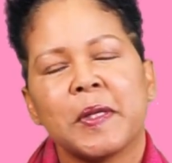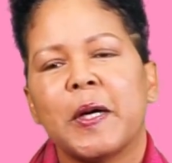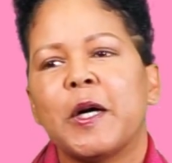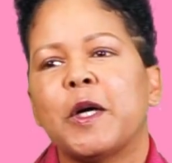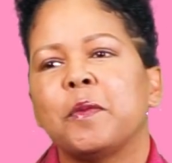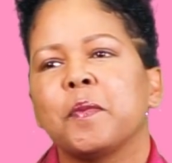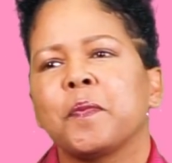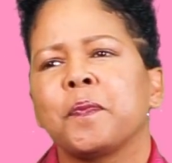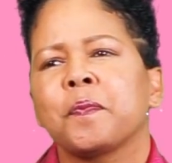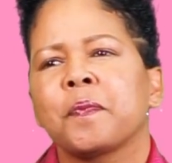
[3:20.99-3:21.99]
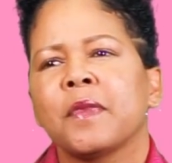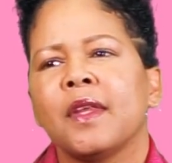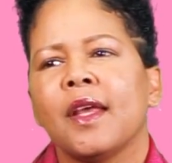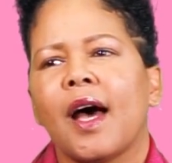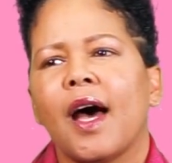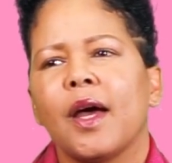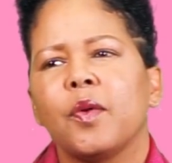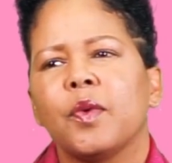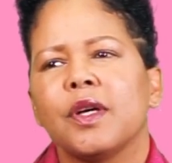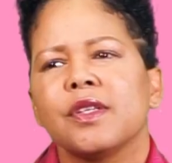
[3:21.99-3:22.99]
I
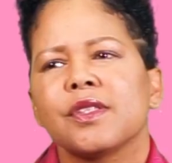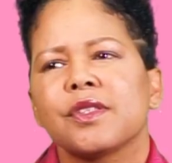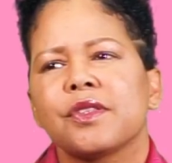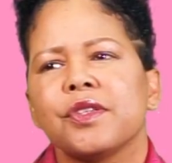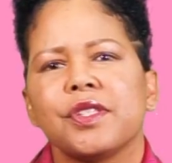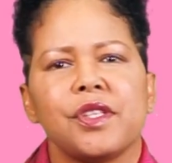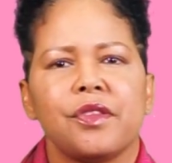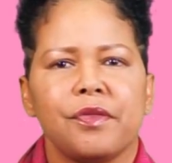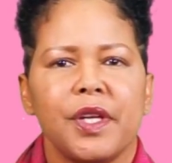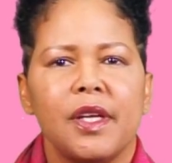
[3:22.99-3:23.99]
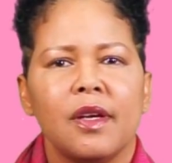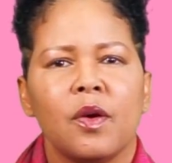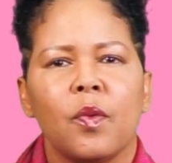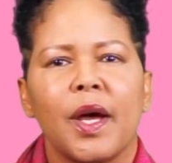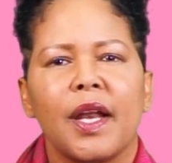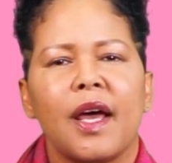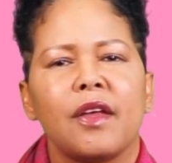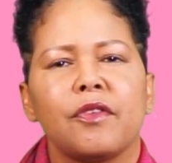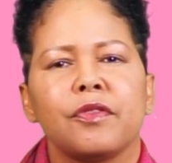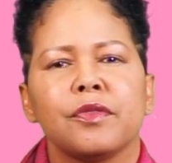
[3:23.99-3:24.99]
was 33 when
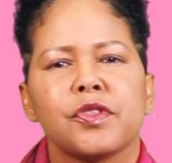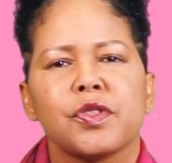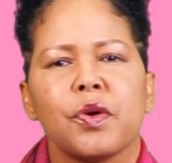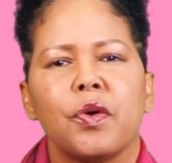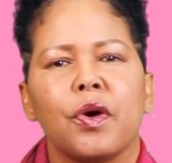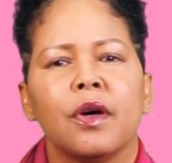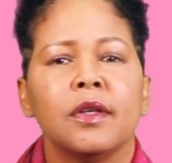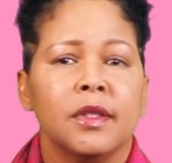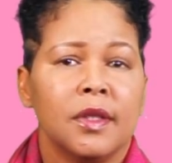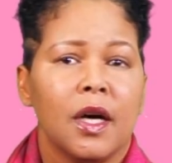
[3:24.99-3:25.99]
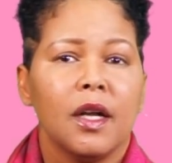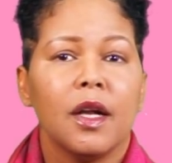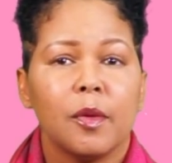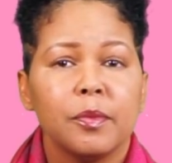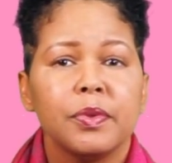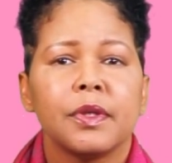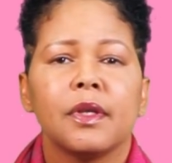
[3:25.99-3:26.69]
I saw a lump.